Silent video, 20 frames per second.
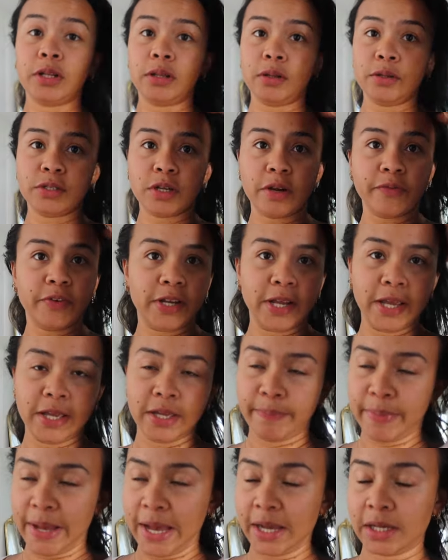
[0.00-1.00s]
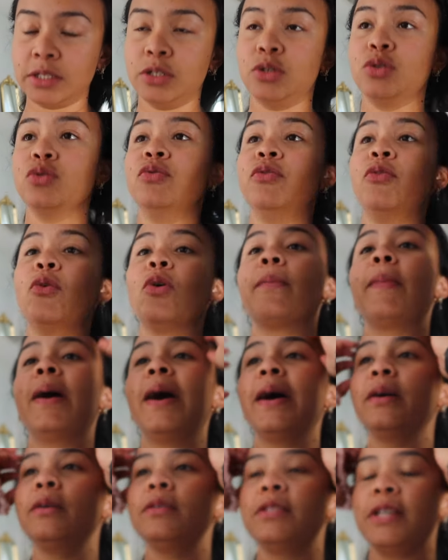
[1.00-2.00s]
and closer every day back to 4
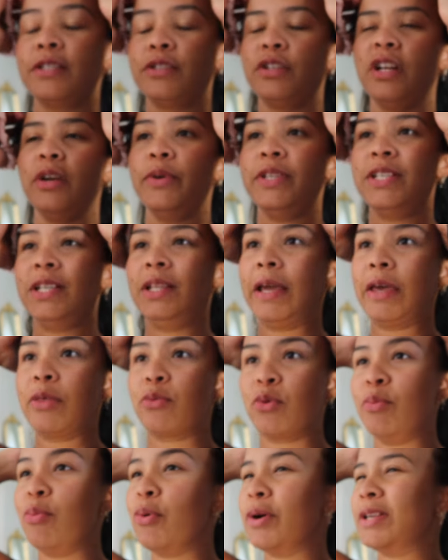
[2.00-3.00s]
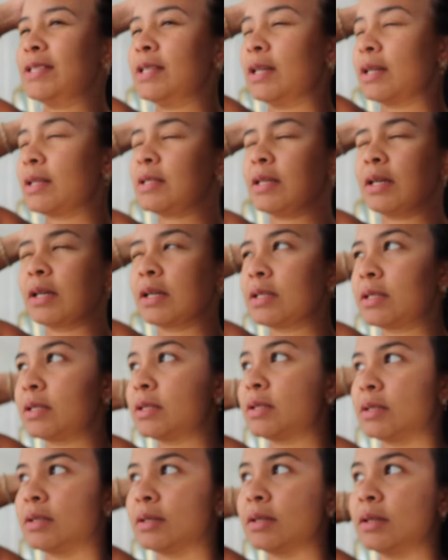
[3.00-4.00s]
miles. Yesterday we did like
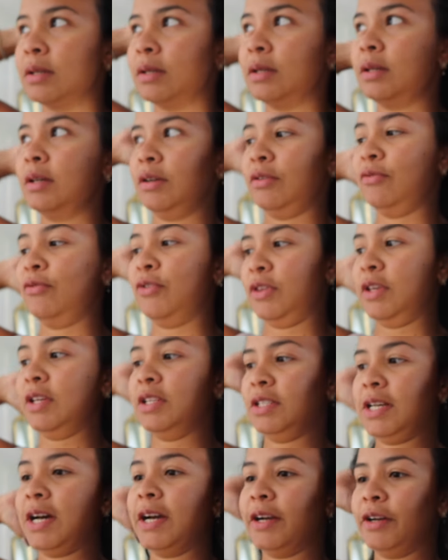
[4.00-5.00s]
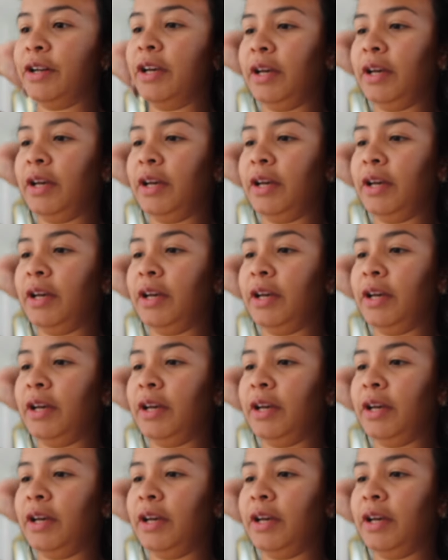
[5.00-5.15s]
3.66 for the entire